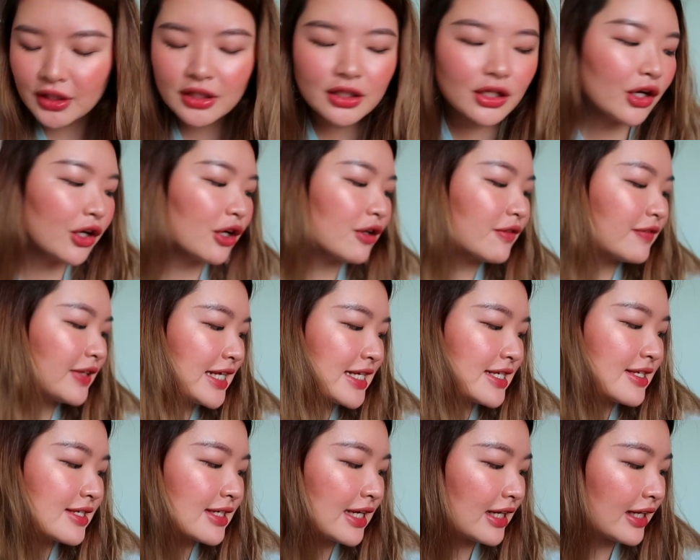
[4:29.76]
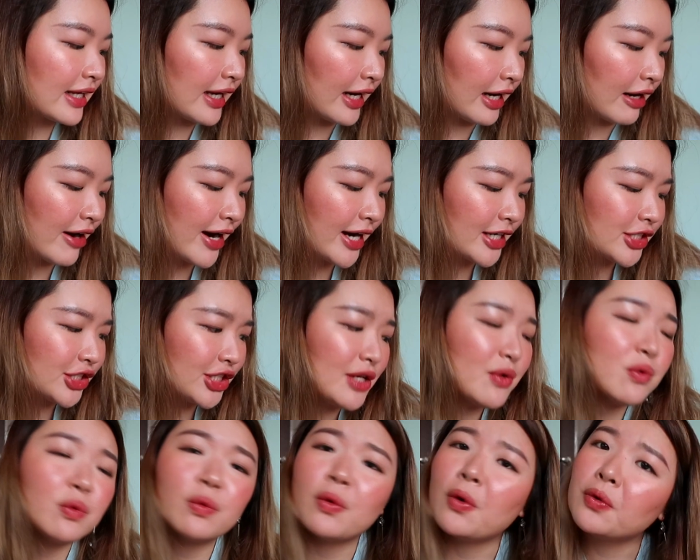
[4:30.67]
A lot of these skincare, I
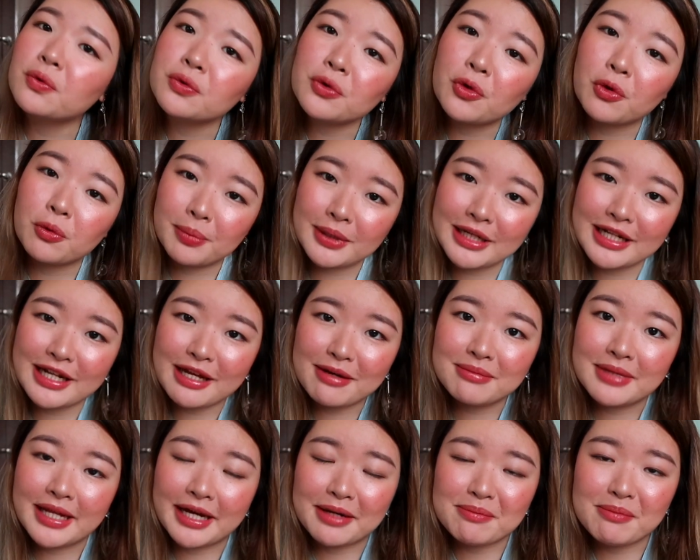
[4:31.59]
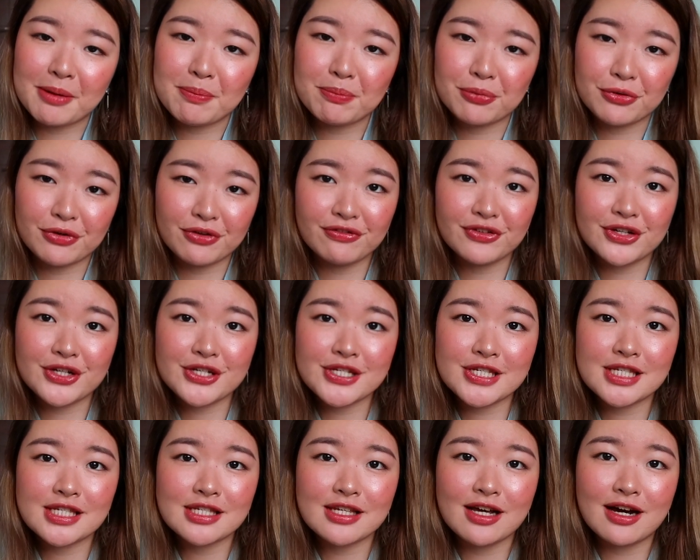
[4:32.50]
actually won't open them like my
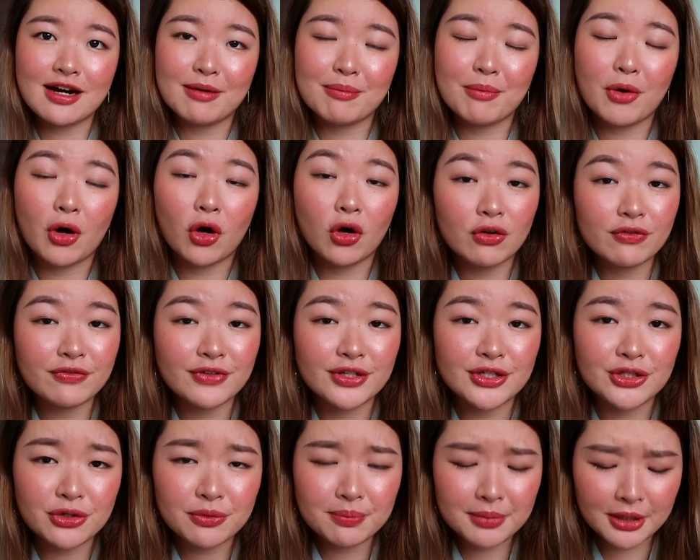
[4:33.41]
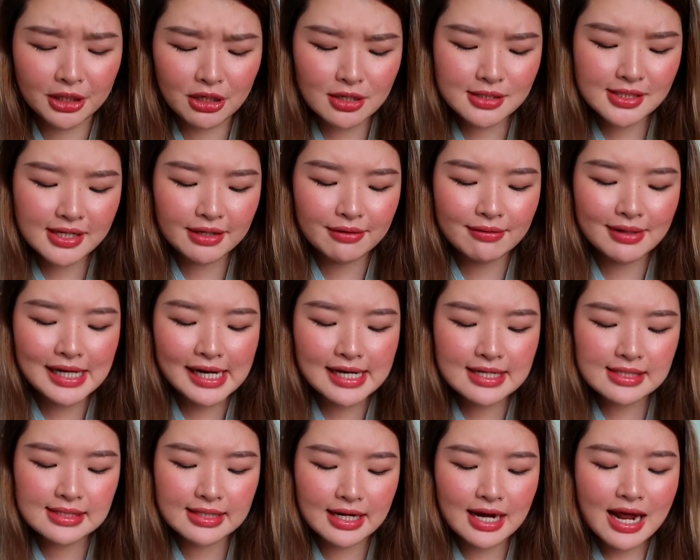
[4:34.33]
previous haul video, because I
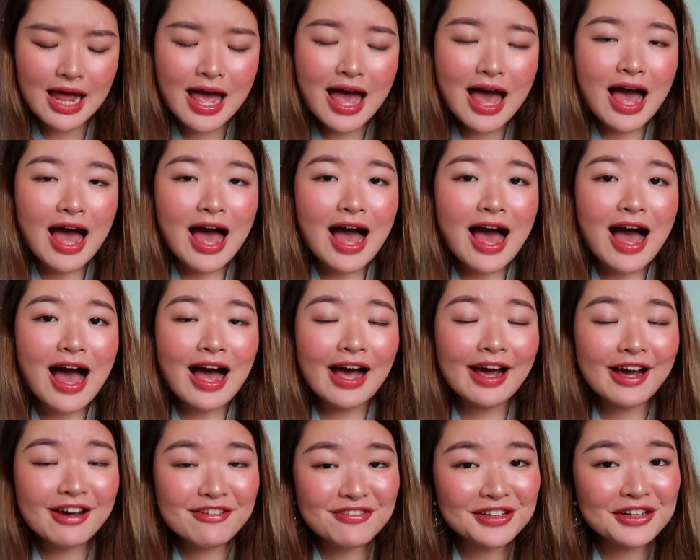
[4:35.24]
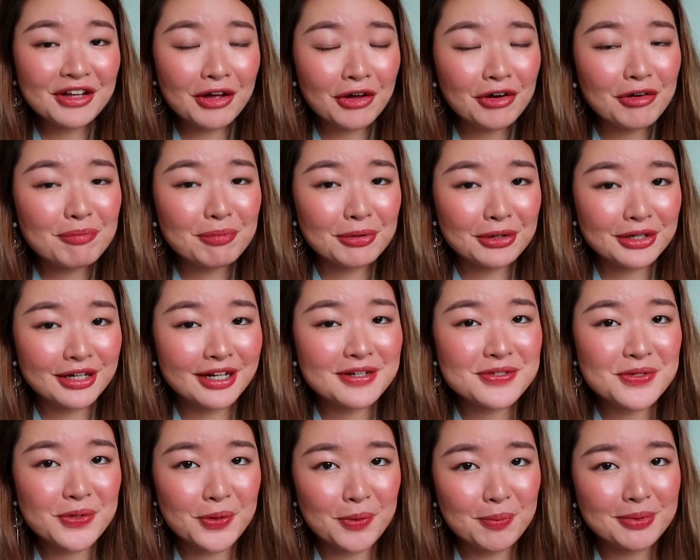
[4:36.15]
realized that I have a lot of
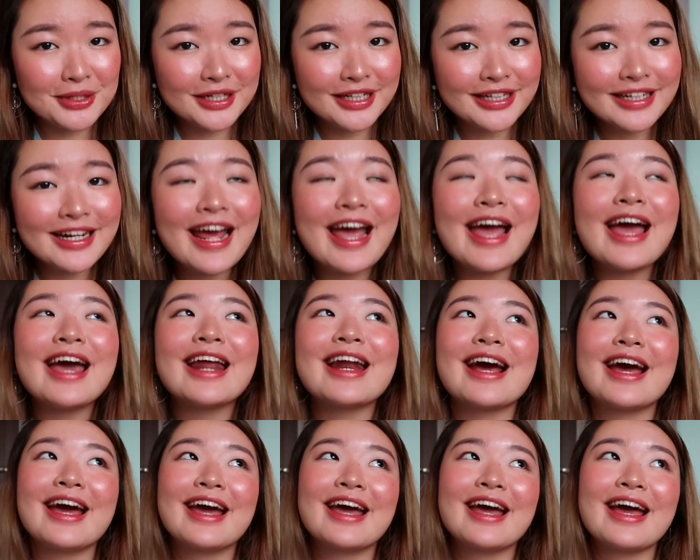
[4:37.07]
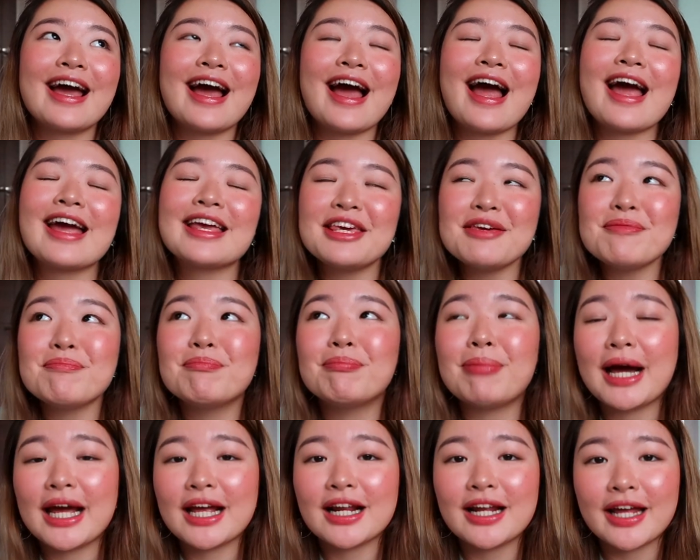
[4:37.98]
products open and I
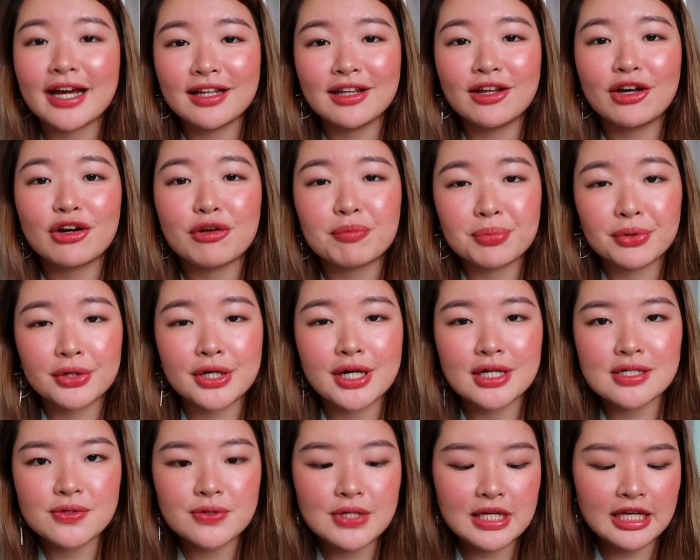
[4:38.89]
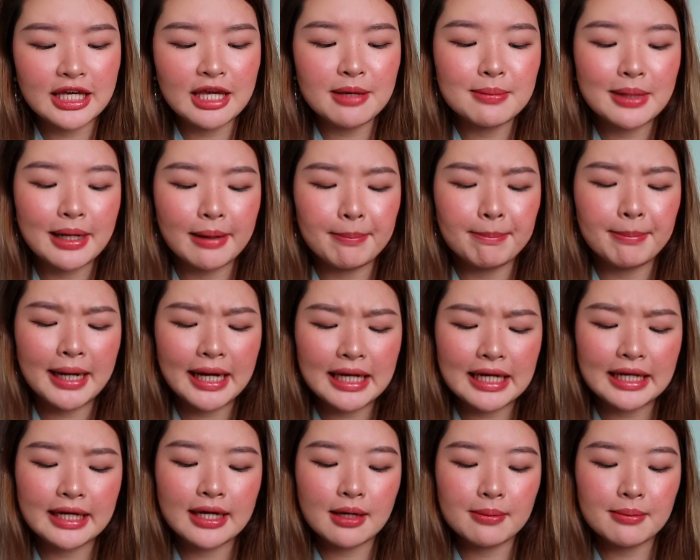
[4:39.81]
keep buying like a lot of products, so they keep like
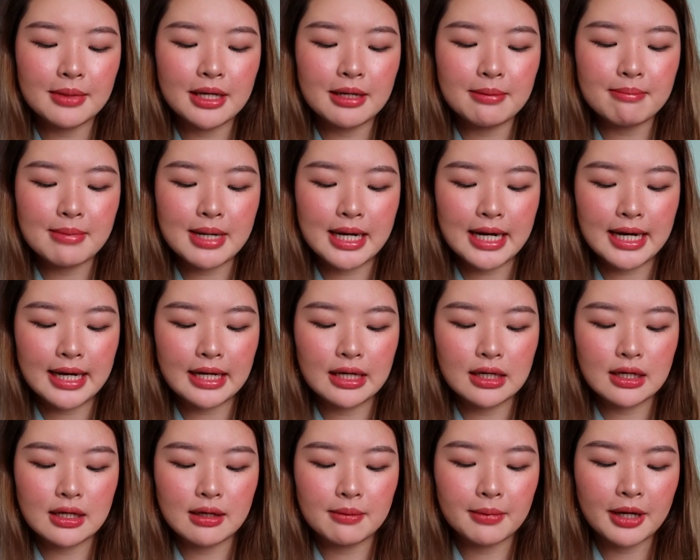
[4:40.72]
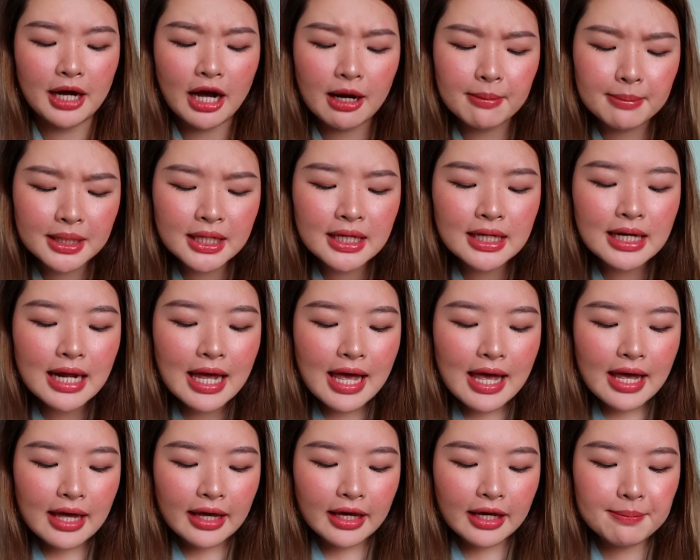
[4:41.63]
piling up in my cupboard,
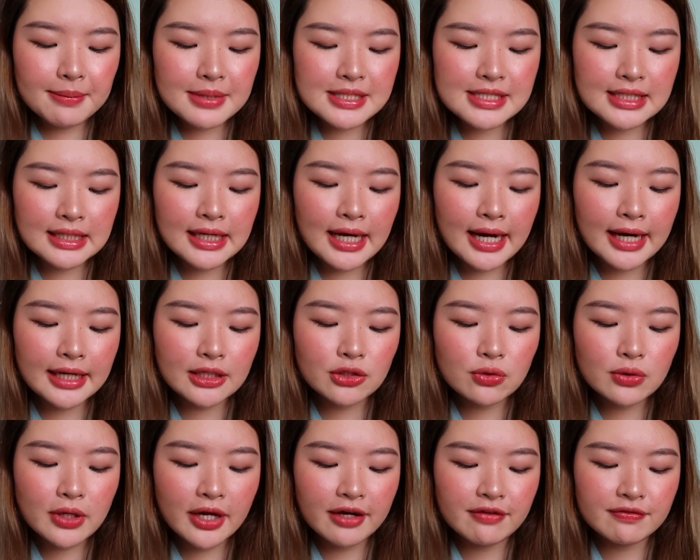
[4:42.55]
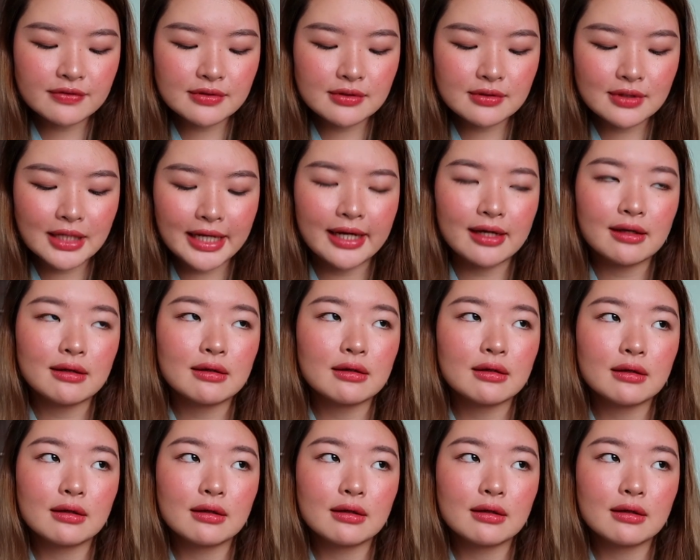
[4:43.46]
and basically I don't have like,